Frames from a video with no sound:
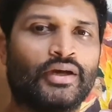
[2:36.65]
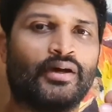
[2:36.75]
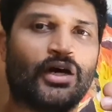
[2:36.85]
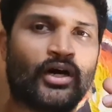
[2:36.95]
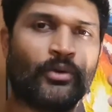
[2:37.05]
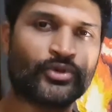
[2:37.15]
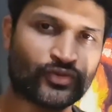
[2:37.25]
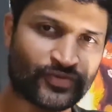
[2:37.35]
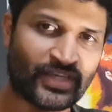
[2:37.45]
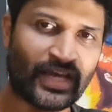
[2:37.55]
how much of
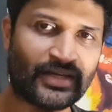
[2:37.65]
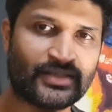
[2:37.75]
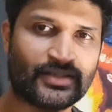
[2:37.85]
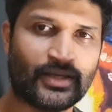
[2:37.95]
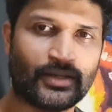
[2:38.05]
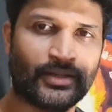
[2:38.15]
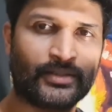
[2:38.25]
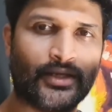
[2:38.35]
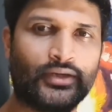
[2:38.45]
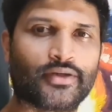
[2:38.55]
sand is there in it,
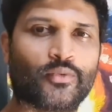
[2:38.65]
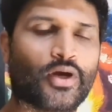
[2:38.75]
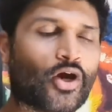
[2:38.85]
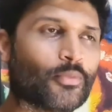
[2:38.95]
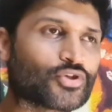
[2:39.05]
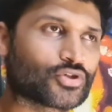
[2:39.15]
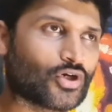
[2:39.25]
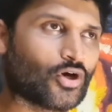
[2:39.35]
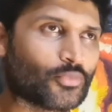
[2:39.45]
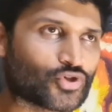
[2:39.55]
and how much
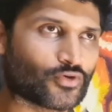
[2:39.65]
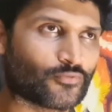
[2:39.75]
of